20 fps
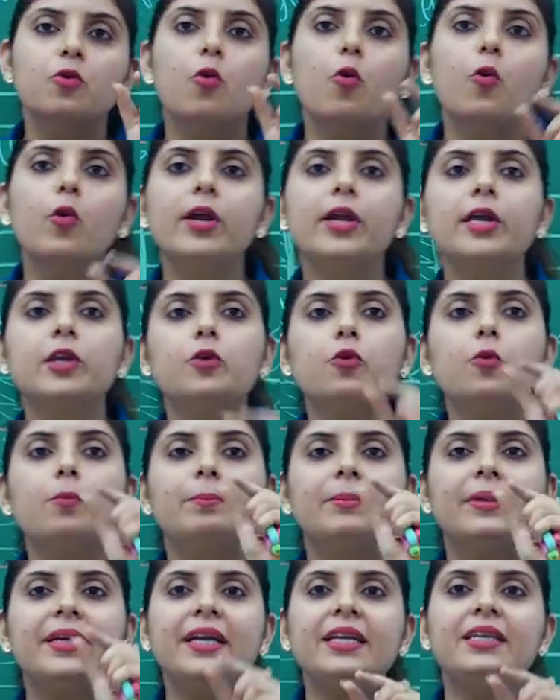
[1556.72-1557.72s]
going to
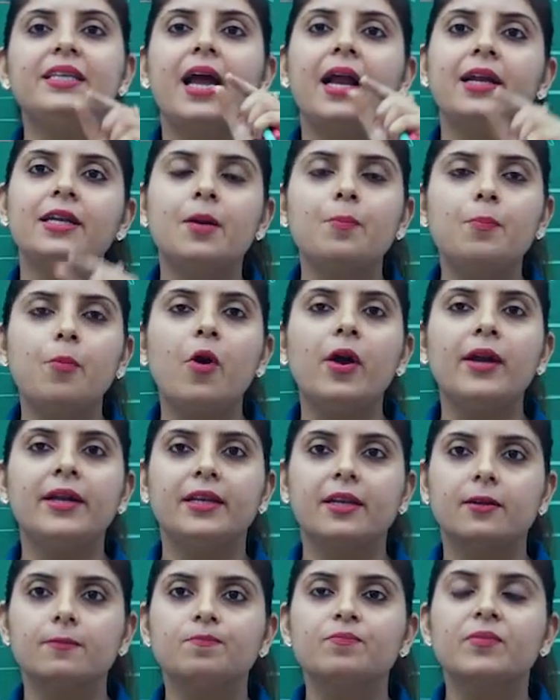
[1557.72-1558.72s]
meet at a
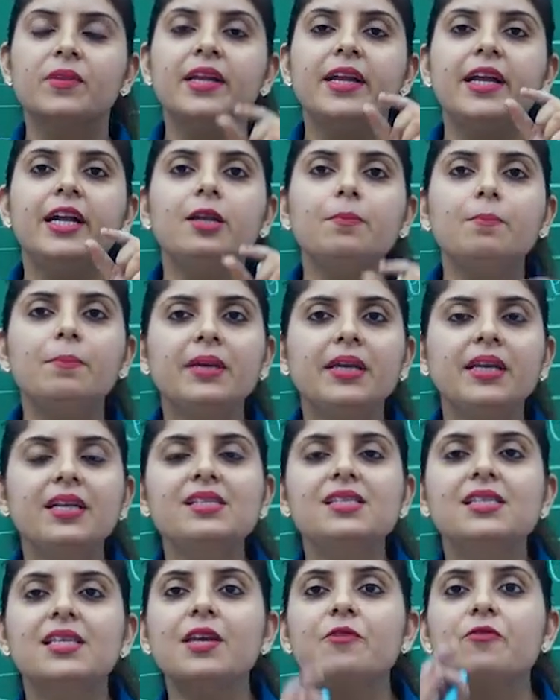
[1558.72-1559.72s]
point. It
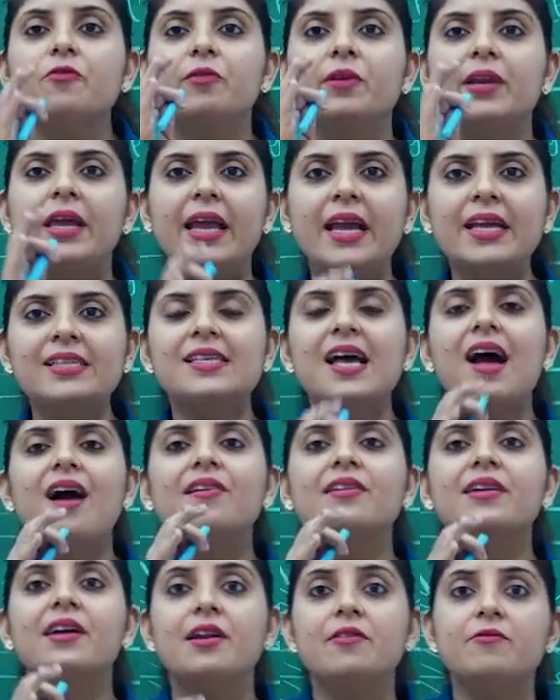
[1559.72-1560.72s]
means if rays
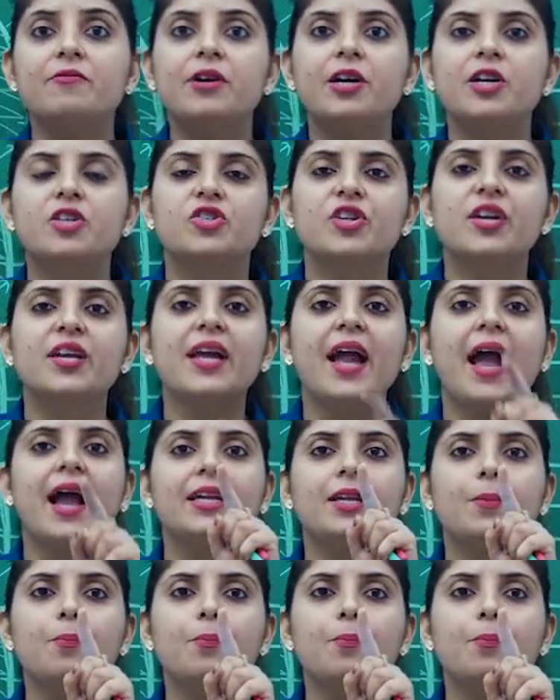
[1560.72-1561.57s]
are converging at